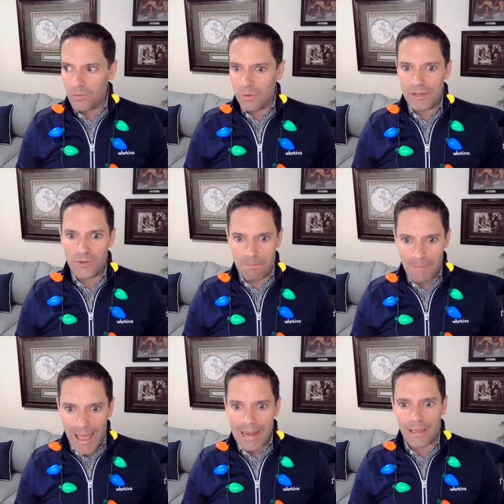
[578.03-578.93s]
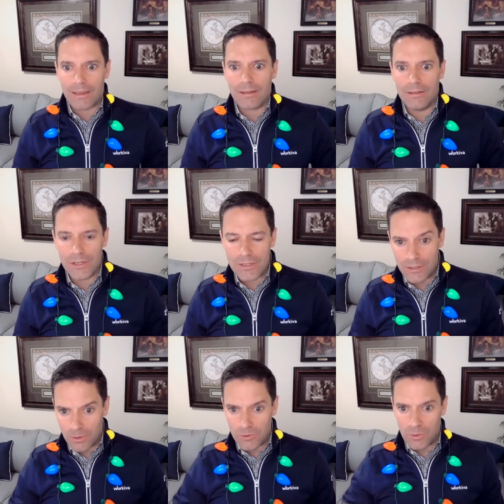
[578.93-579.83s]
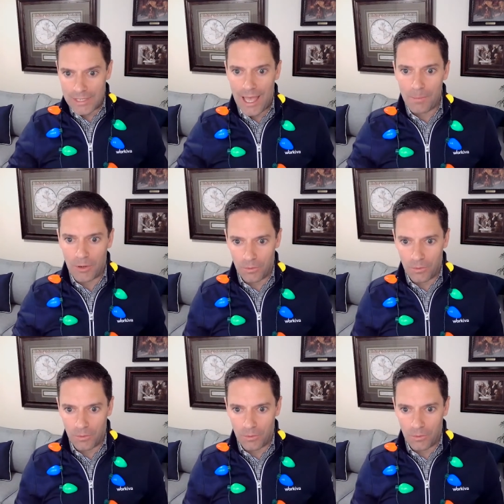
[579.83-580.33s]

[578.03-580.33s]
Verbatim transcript: really dramatic just in terms of what's happened